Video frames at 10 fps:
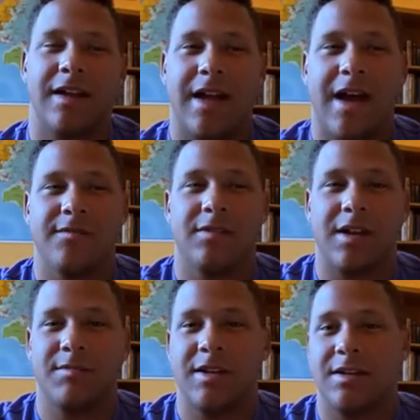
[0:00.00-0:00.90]
I have
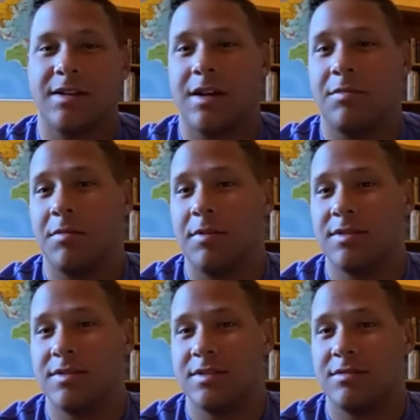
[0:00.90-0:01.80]
recommended a couple
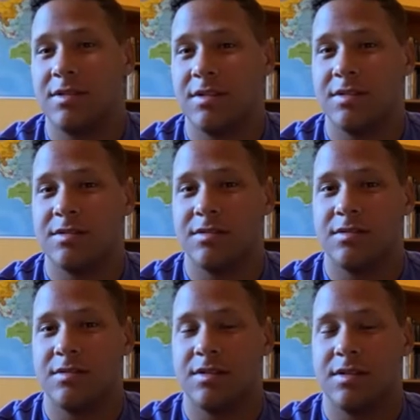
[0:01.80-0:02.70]
books
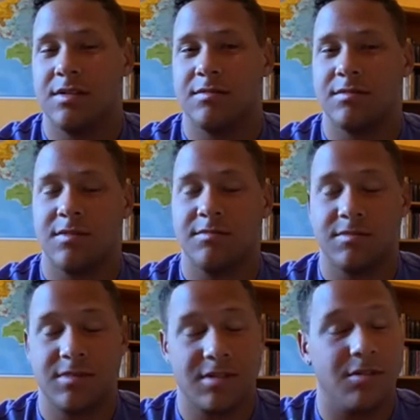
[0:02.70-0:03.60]

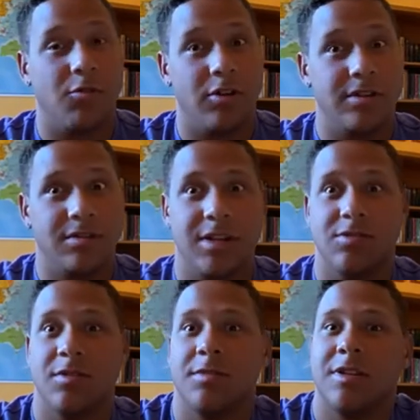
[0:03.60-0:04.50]
to one
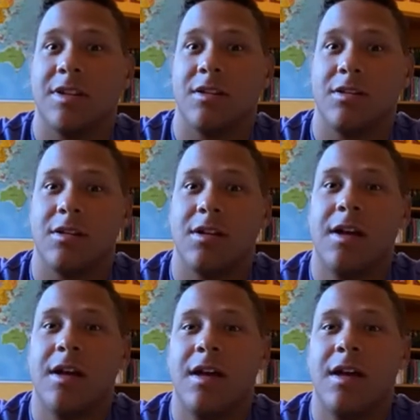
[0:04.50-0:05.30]
teacher in particular.